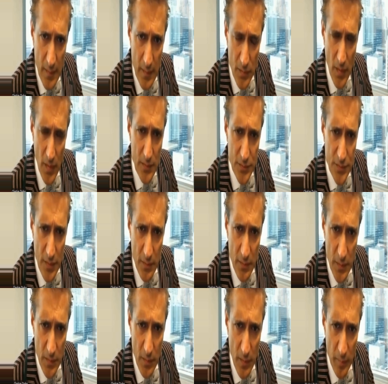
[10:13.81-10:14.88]
So I'll share
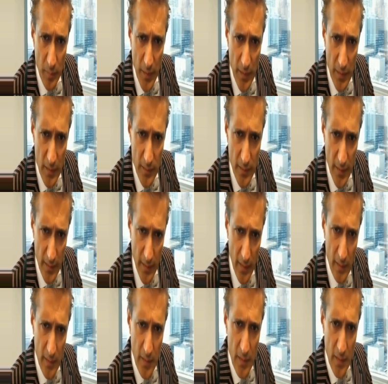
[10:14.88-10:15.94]
with you empirical data.
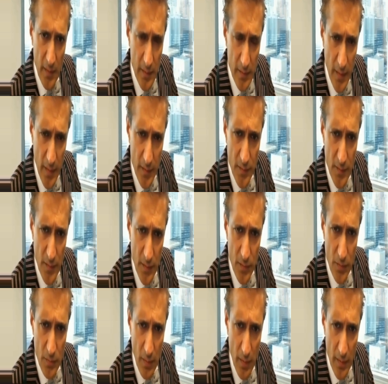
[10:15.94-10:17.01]
Yesterday,
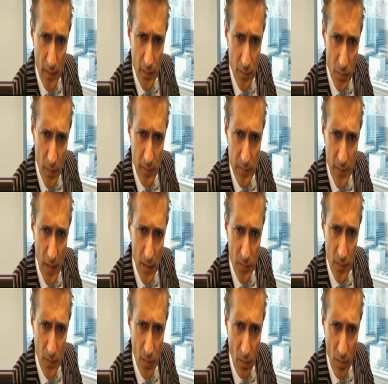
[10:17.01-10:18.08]

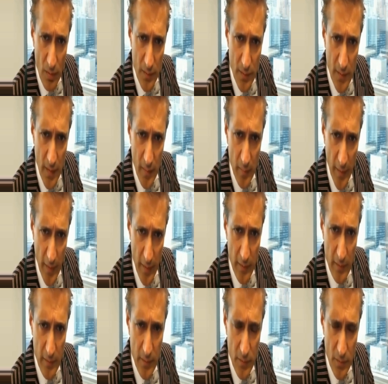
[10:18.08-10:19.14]
212,000 calls came in
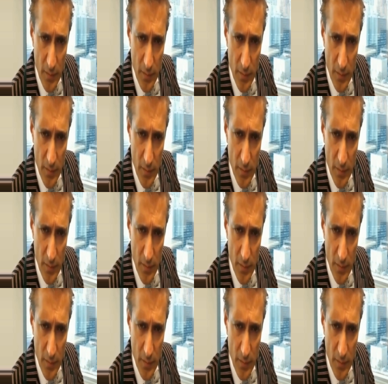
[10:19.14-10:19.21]
to